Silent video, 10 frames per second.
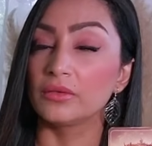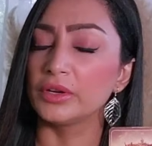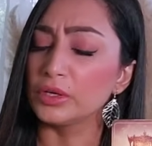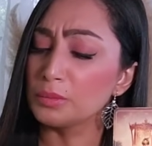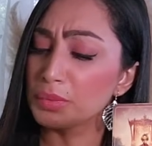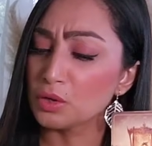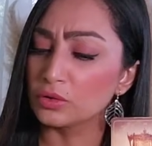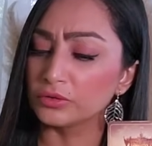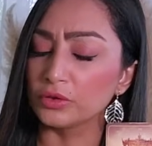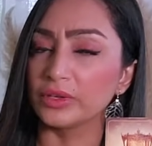Very
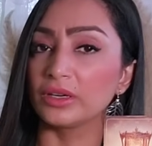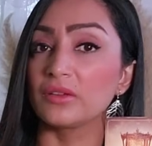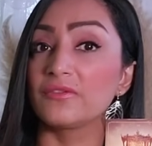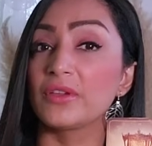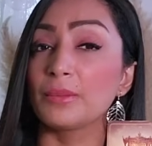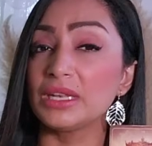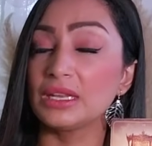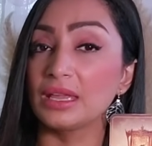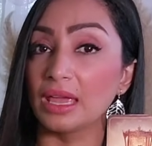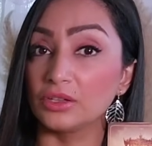beautiful, very
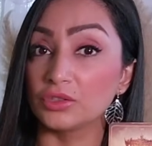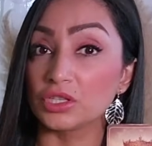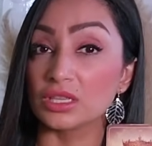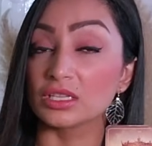feminine energy.